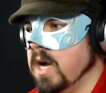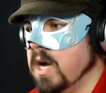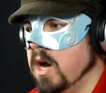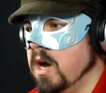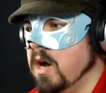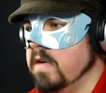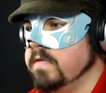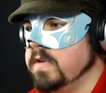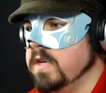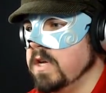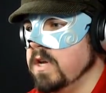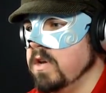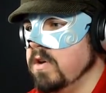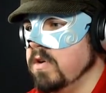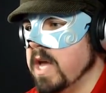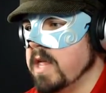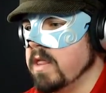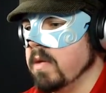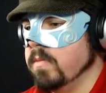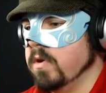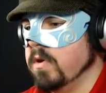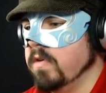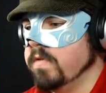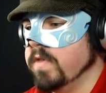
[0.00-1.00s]
after you get
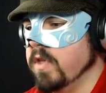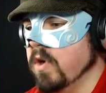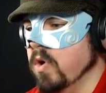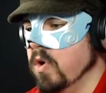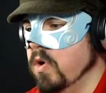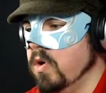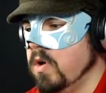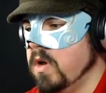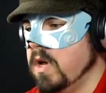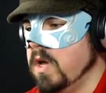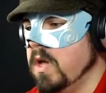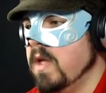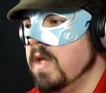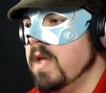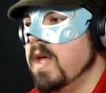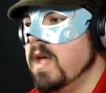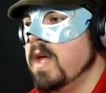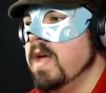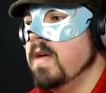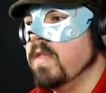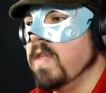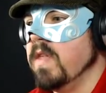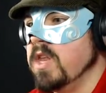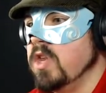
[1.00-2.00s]
them off the hook,
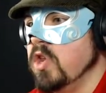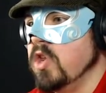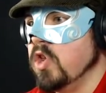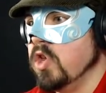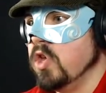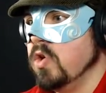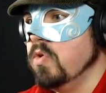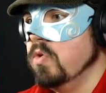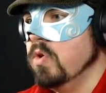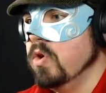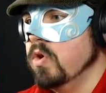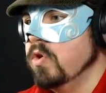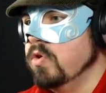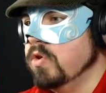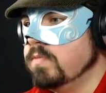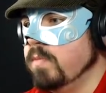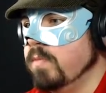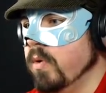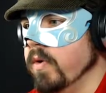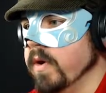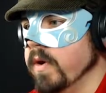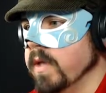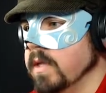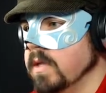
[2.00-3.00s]
then you lose
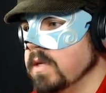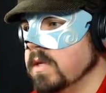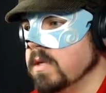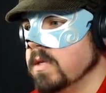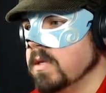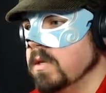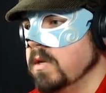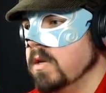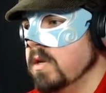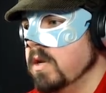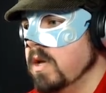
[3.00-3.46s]
points.